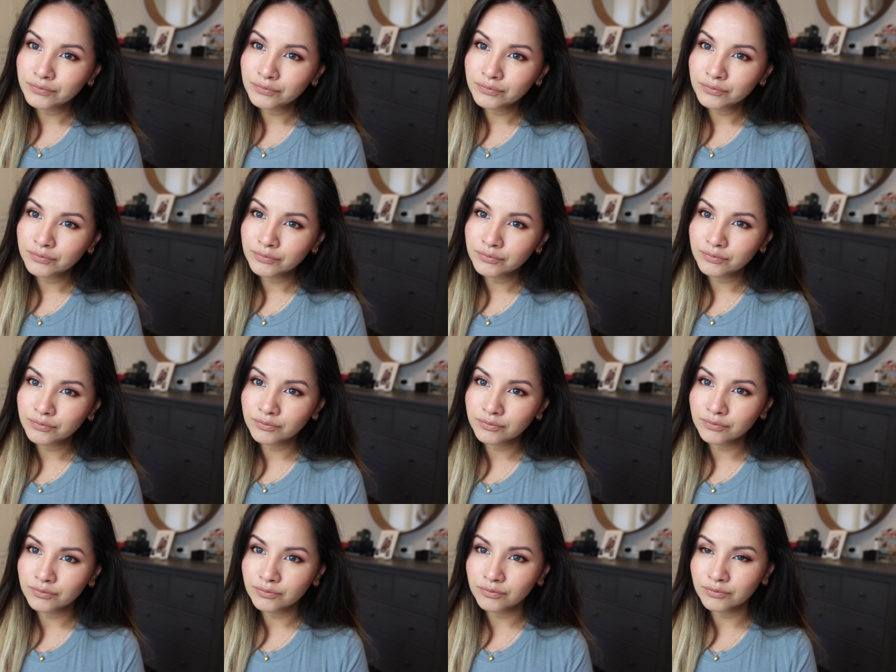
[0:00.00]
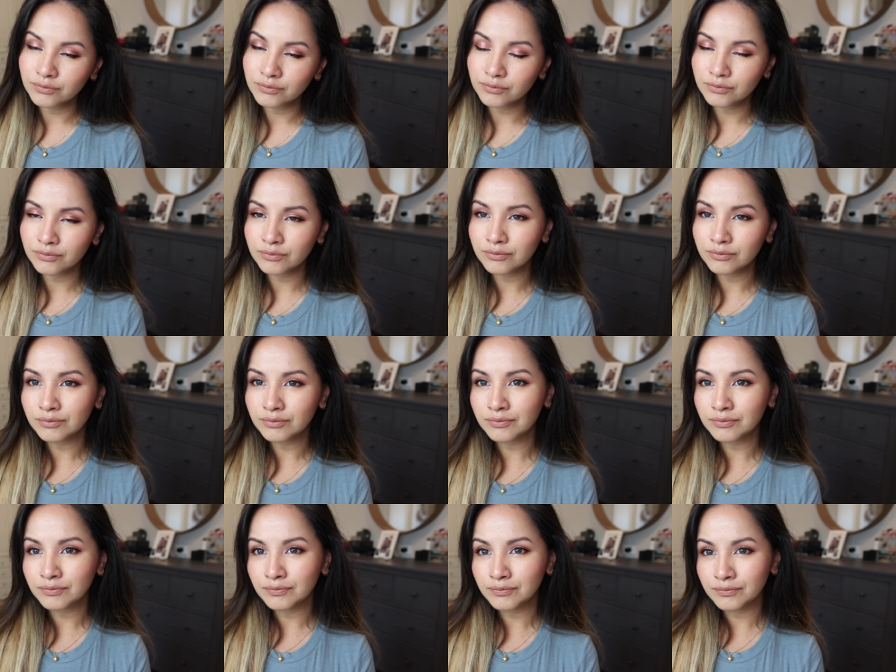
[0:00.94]
nice stand
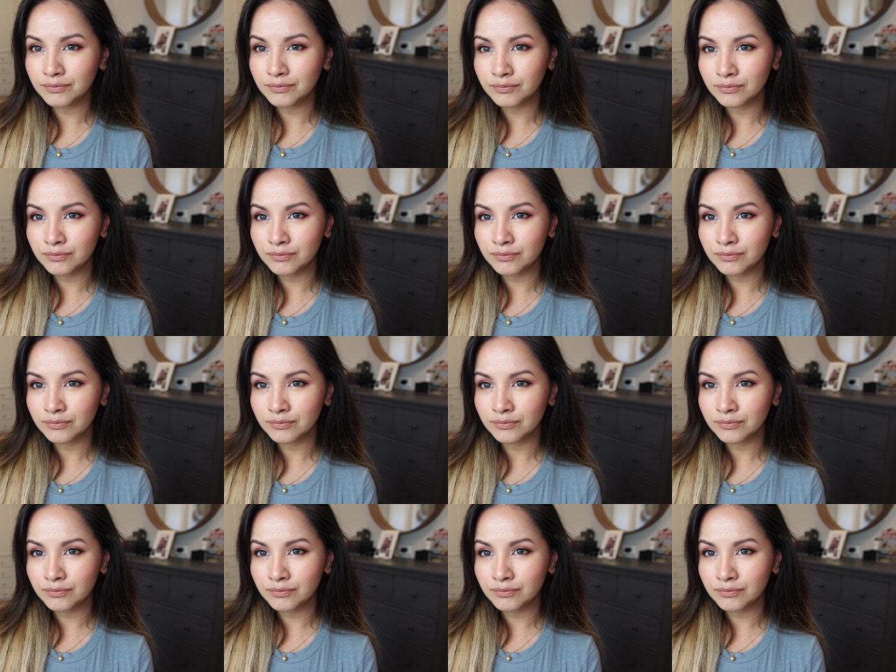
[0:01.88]
um,